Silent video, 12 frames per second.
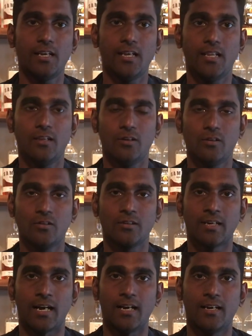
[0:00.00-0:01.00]
Hello,
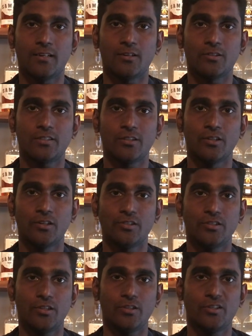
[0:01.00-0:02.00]
cocktail
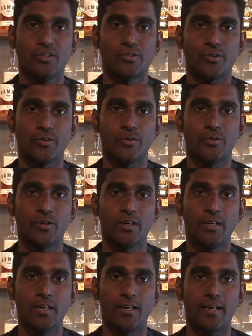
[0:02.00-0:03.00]
connoisseur. So
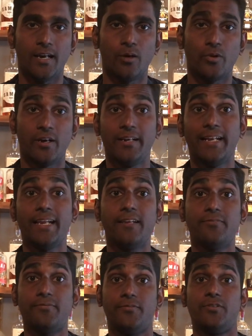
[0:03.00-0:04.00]
we are
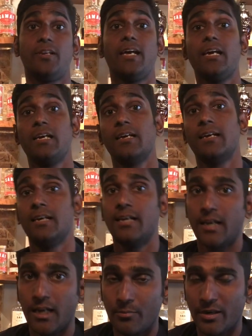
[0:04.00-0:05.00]
native today.
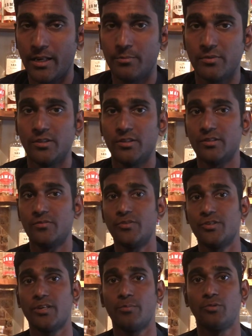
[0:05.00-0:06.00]
My name is
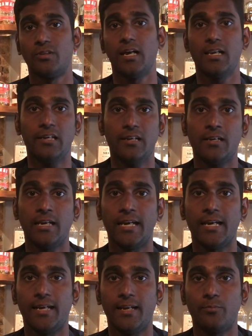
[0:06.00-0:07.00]
Vijay Mudaliar,
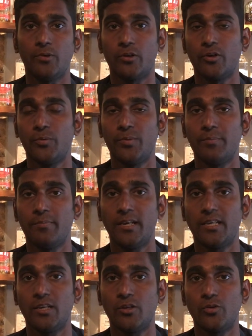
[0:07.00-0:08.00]
and we're going to be
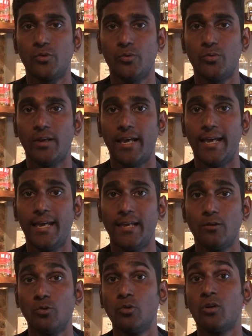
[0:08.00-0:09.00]
making you a
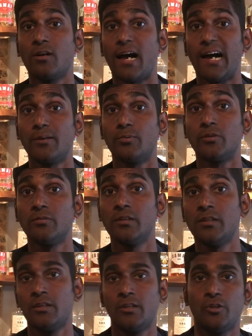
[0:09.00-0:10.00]
Oolong Highball.
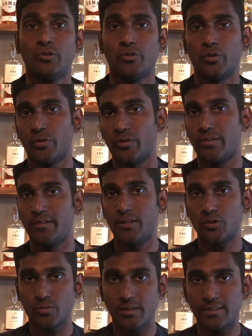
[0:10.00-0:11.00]
So
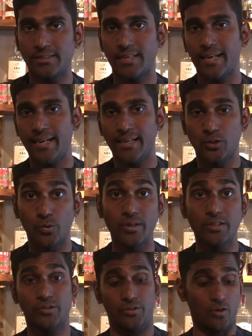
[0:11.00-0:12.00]
this one's a
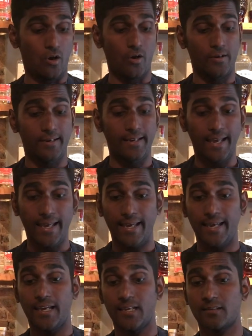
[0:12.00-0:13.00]
twist on
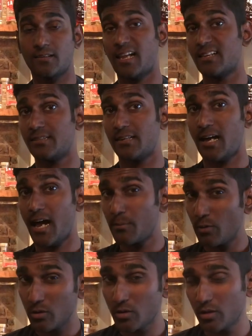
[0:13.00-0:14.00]
a classic
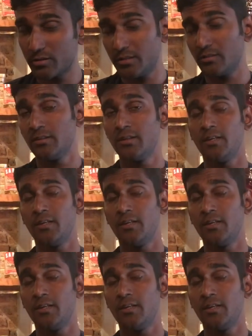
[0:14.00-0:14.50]
highball cocktail,